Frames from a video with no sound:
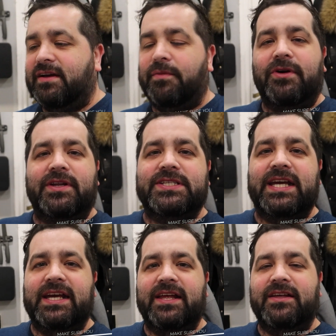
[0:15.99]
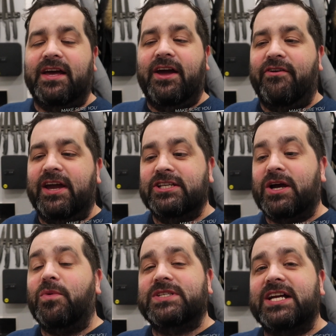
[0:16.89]
I'm not going to say uh, her age.
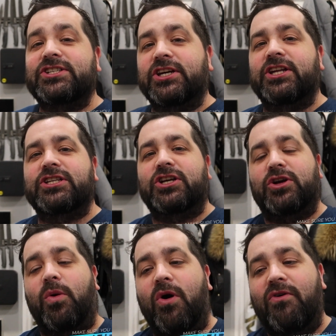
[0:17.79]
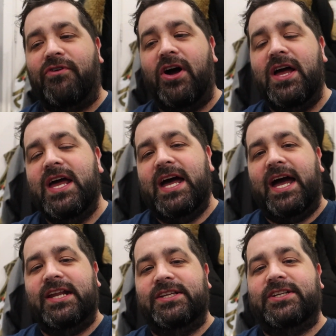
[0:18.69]
I was actually going to go over
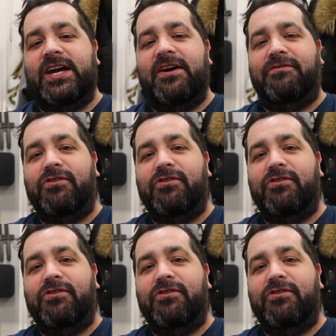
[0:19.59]
and uh,